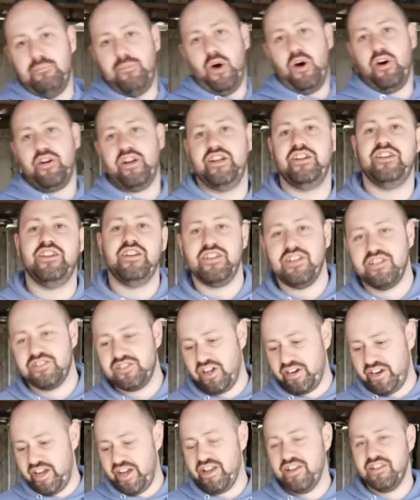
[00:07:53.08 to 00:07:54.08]
I'm boring.
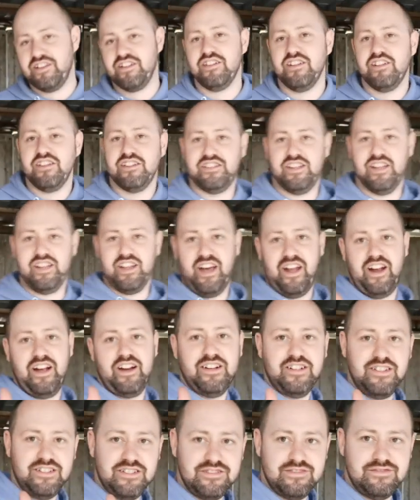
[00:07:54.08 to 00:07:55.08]
Sorry. See you
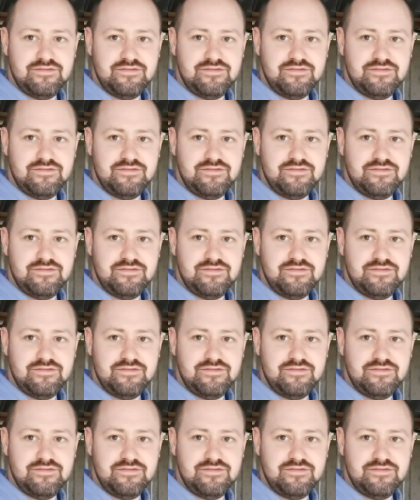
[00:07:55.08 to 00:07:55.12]
later.